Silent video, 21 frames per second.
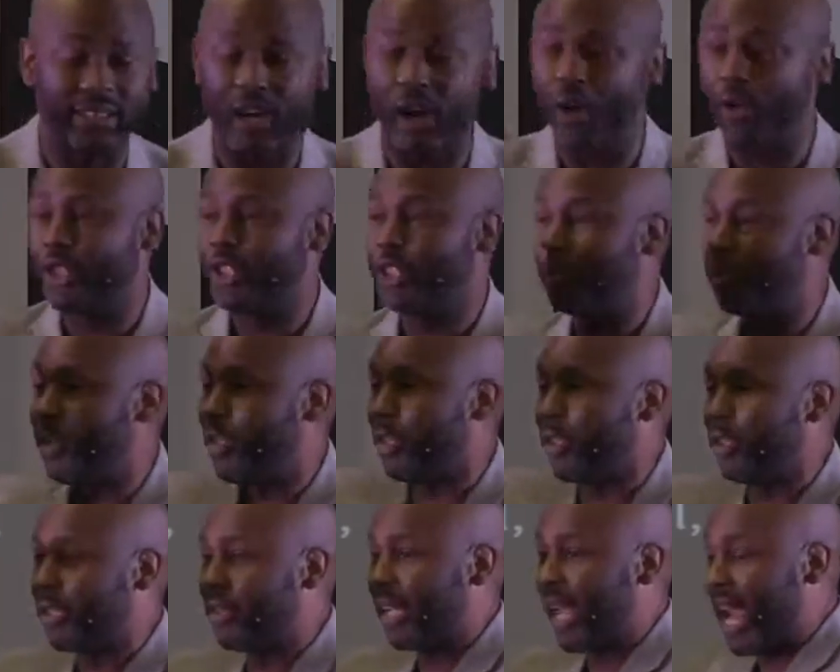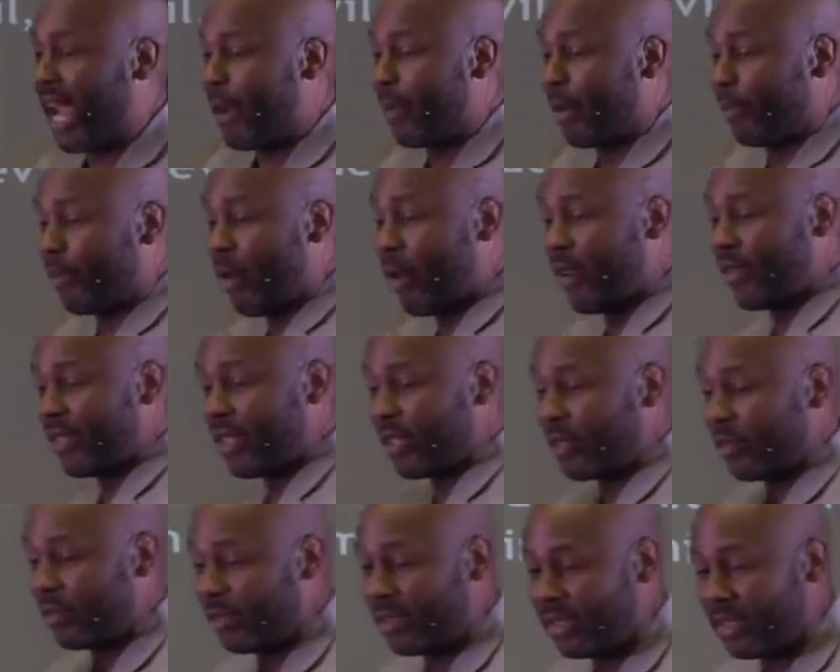the Holy Spirit came upon them.
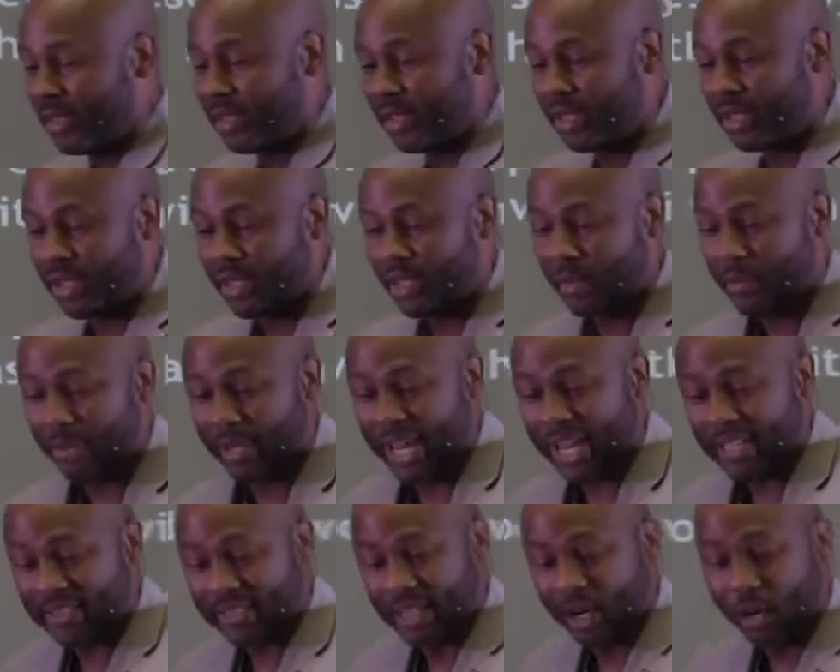But as the